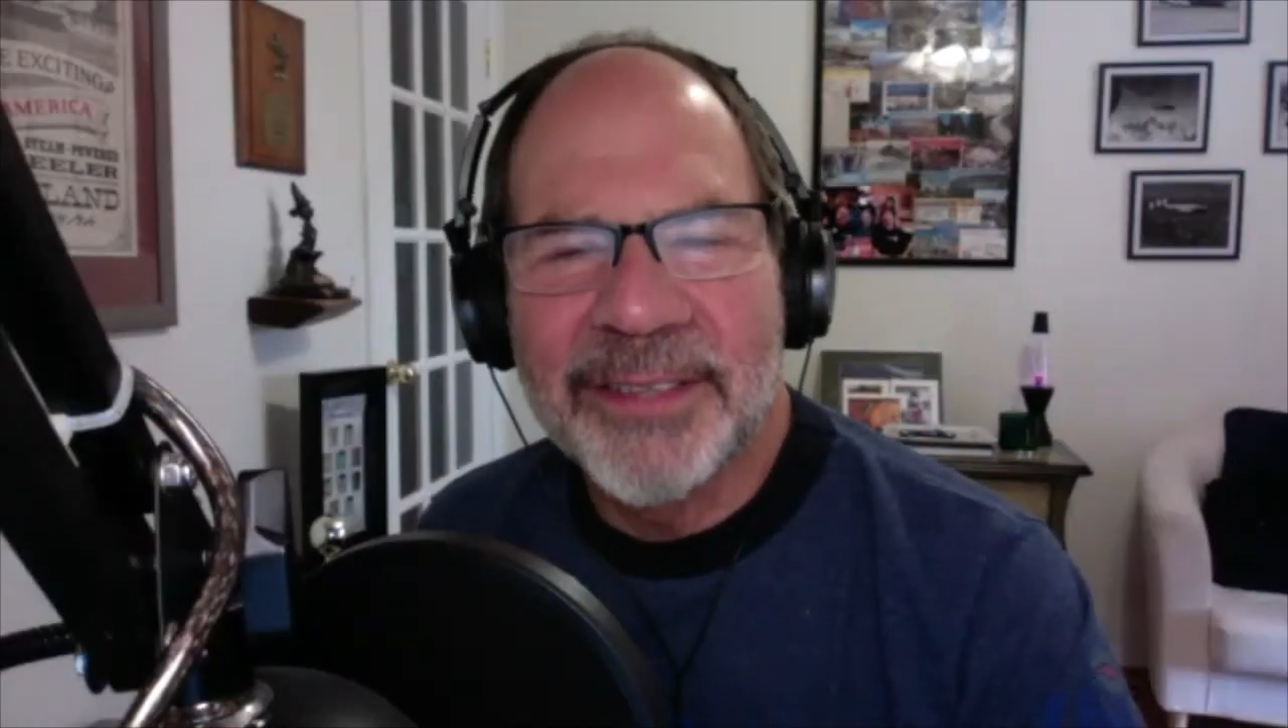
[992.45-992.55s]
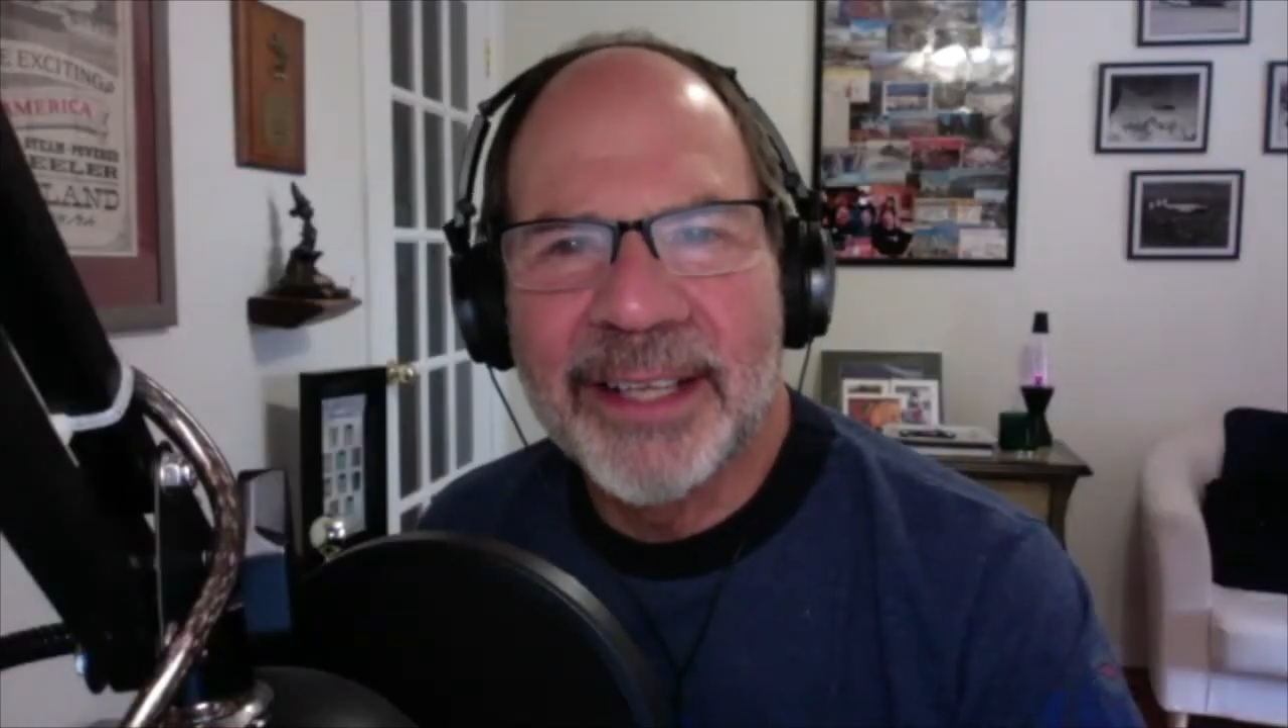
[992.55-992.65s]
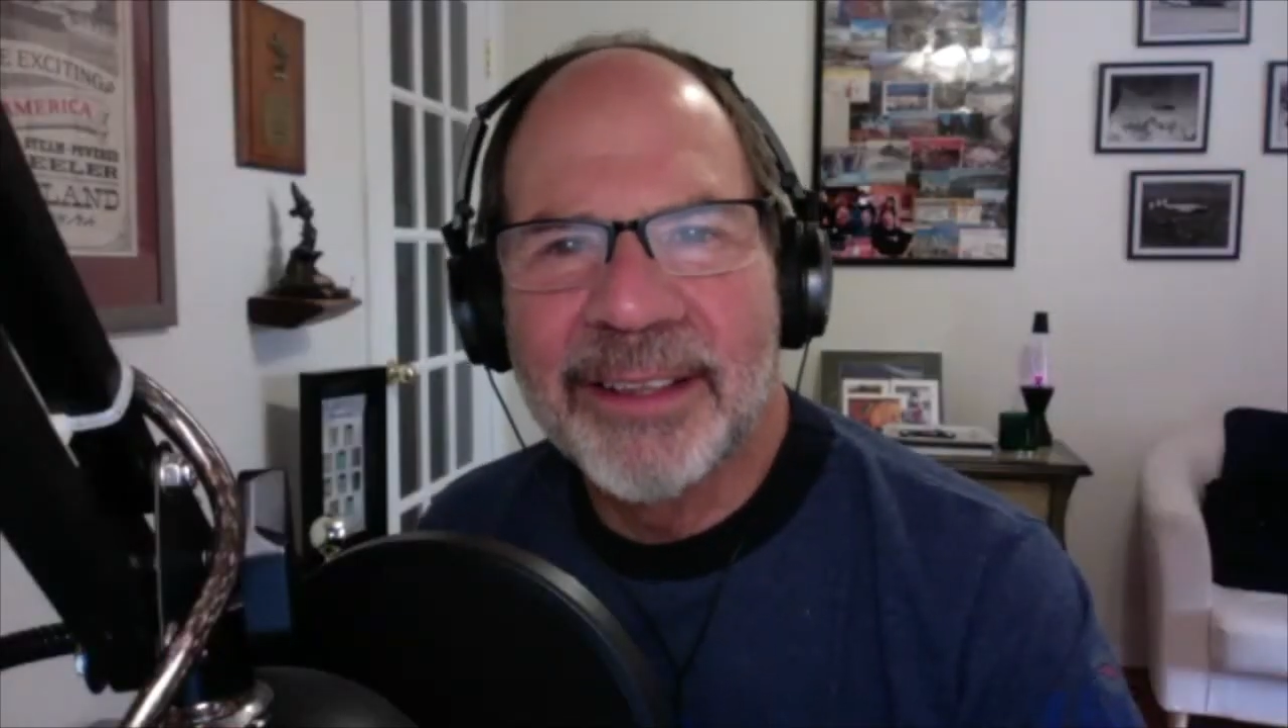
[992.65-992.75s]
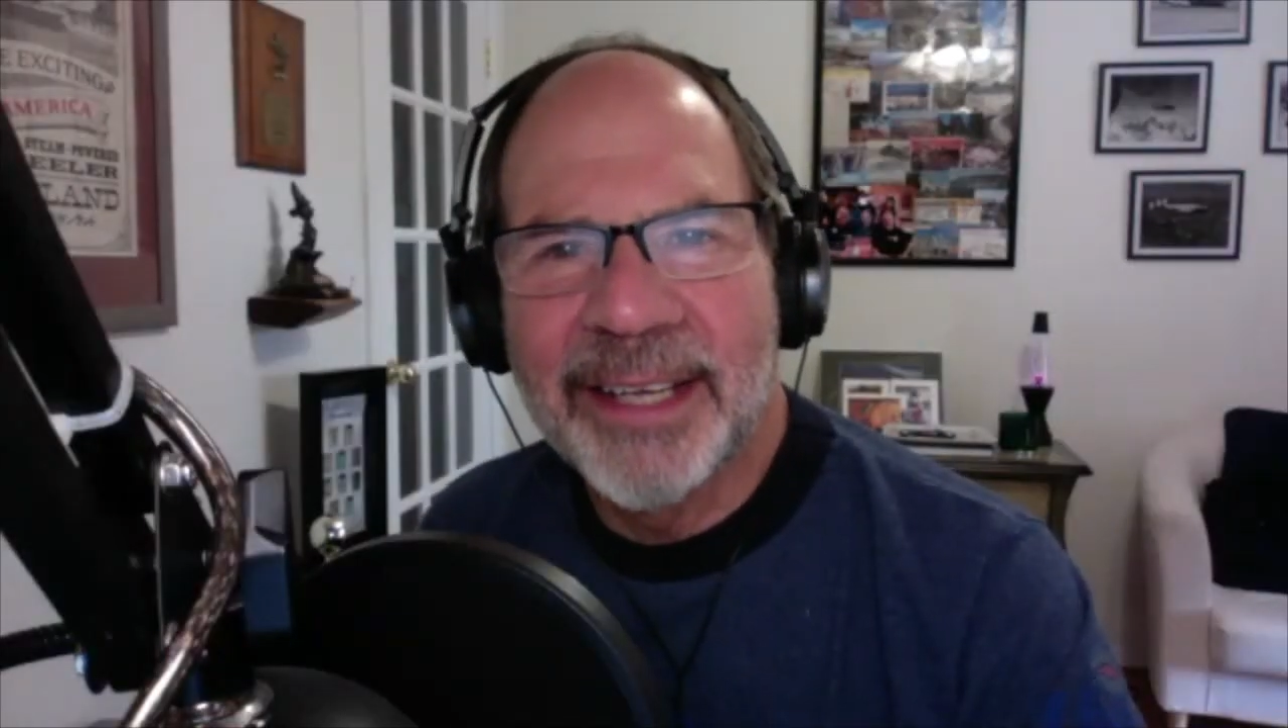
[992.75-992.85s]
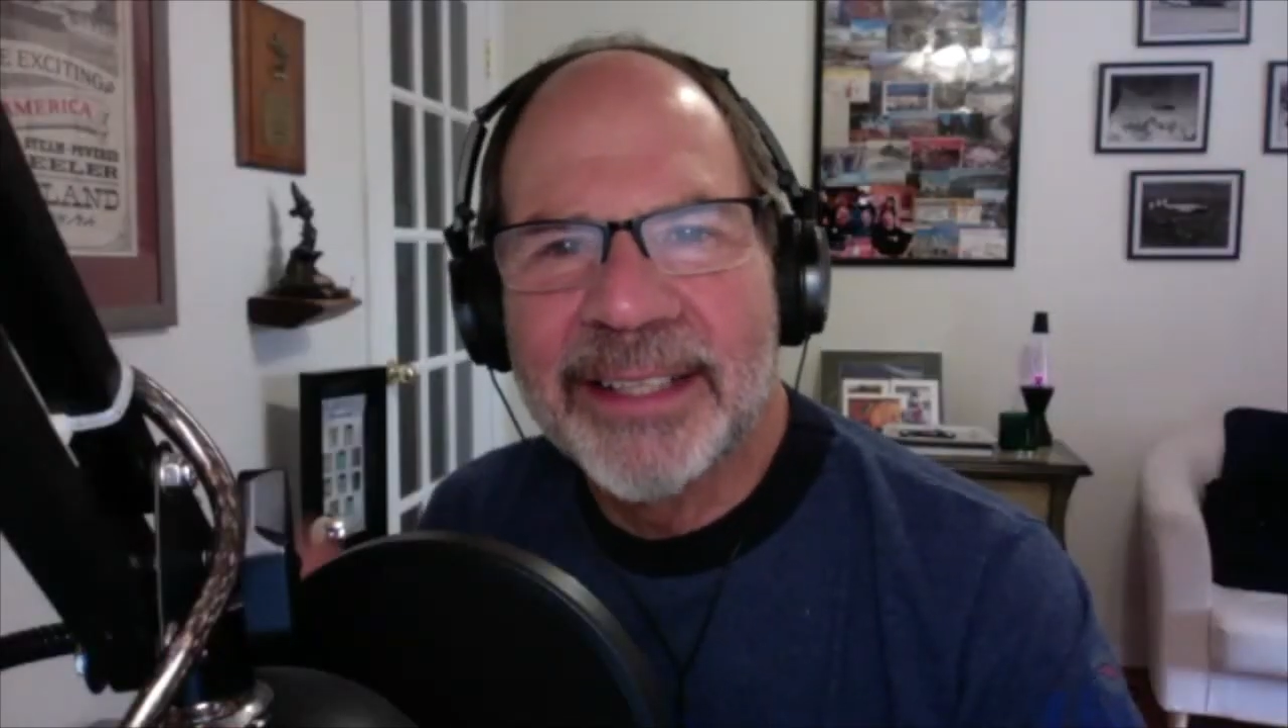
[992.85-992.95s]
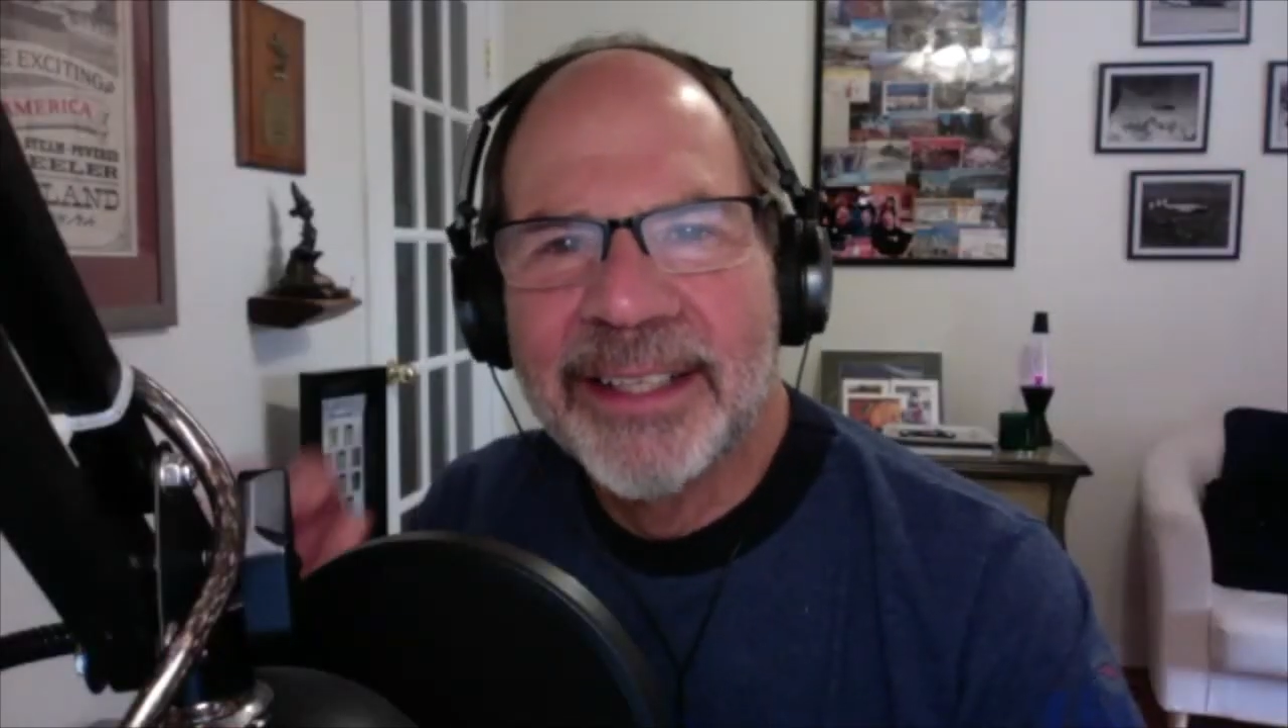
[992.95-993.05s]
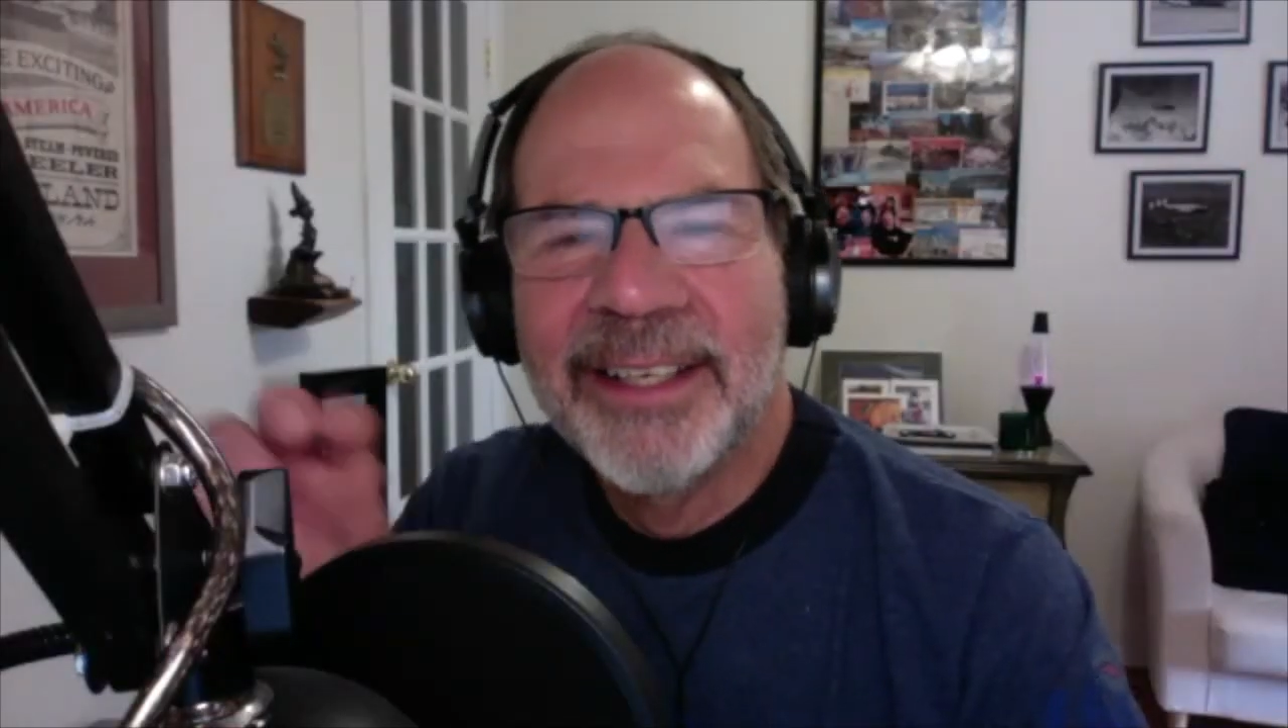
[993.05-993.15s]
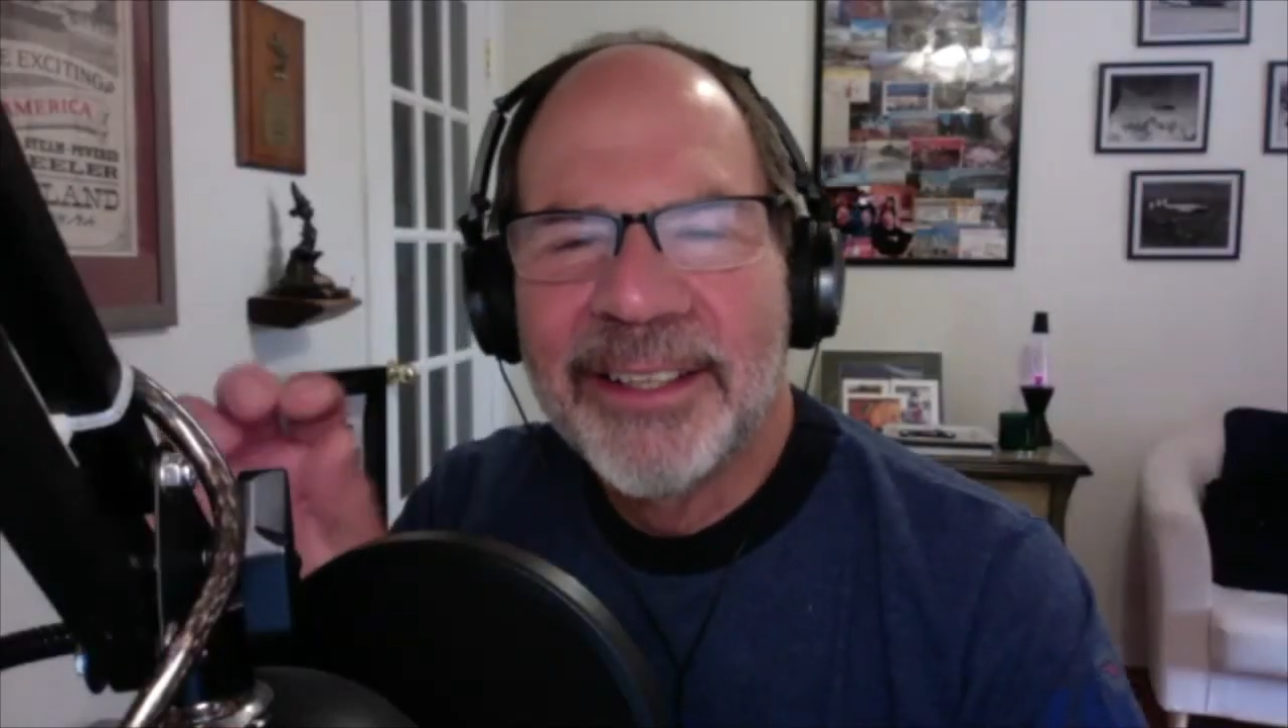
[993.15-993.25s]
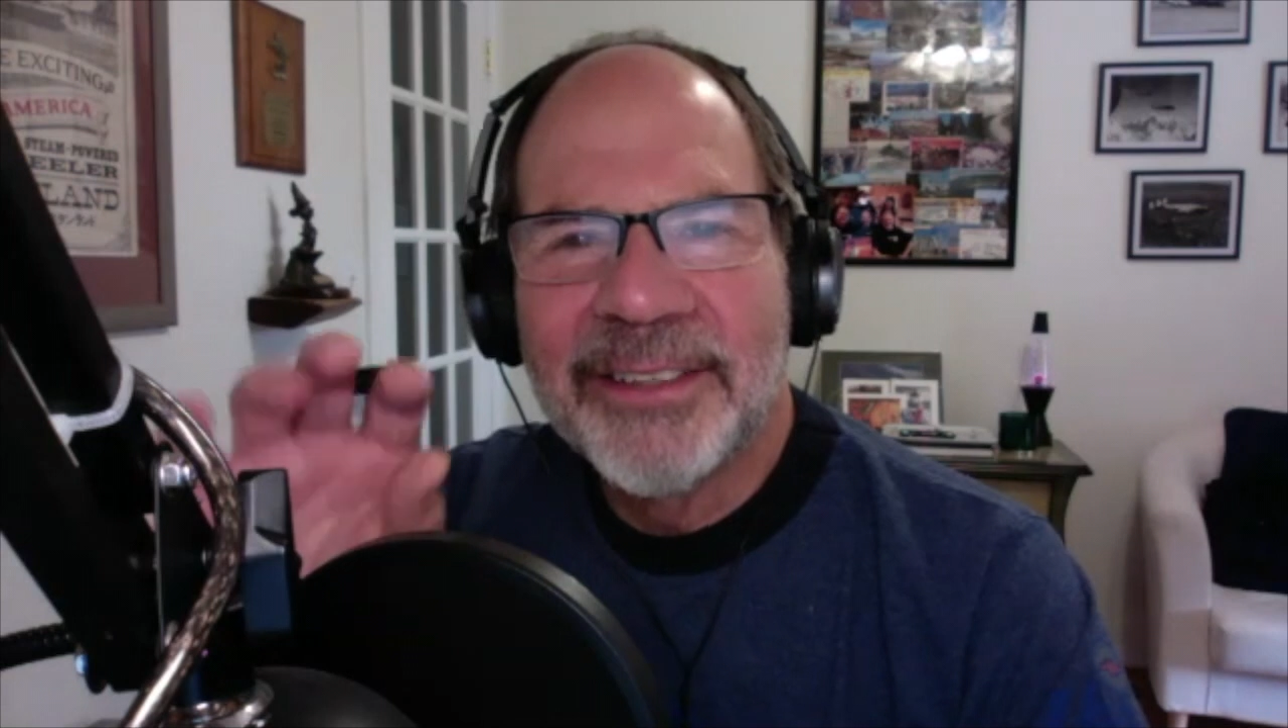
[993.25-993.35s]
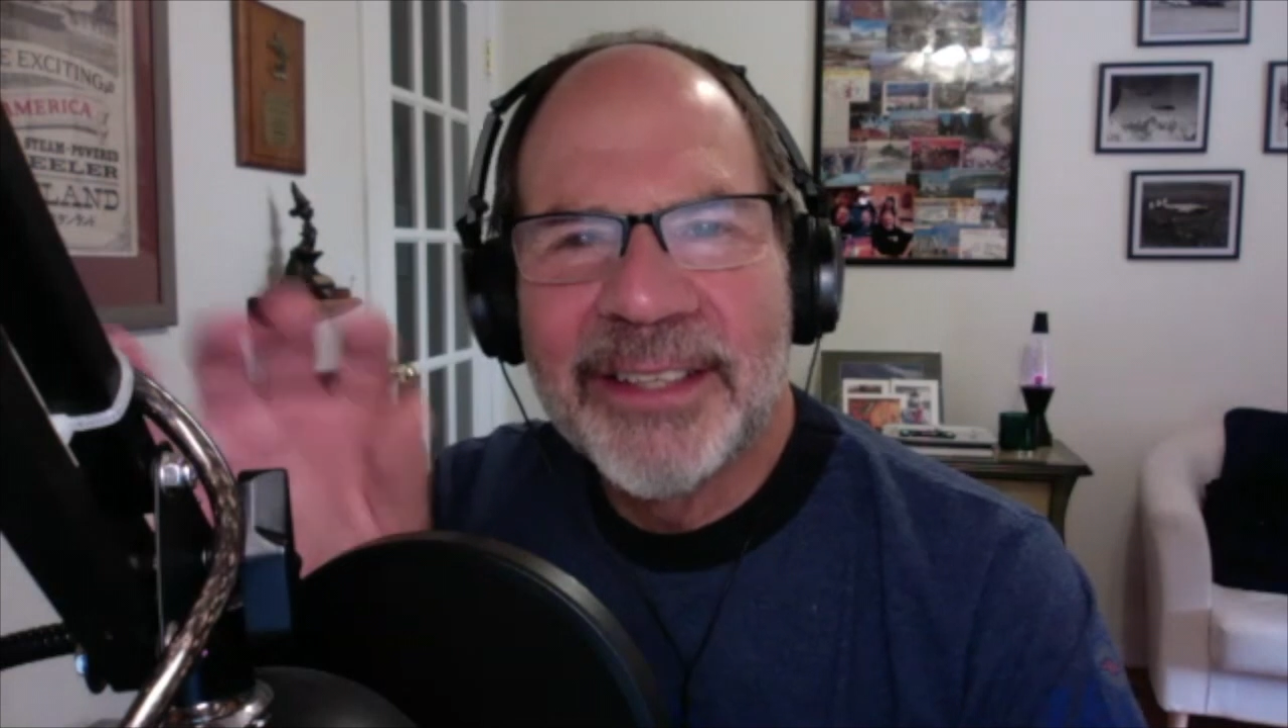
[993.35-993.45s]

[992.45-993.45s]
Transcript: I like it.